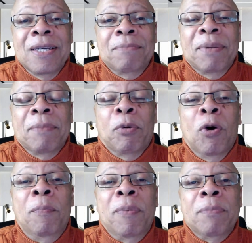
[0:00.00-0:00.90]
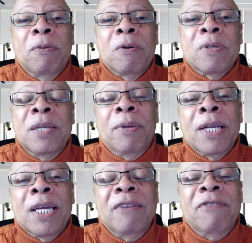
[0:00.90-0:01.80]
but poor people
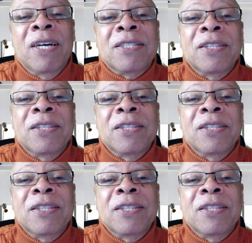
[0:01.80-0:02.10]
typically invest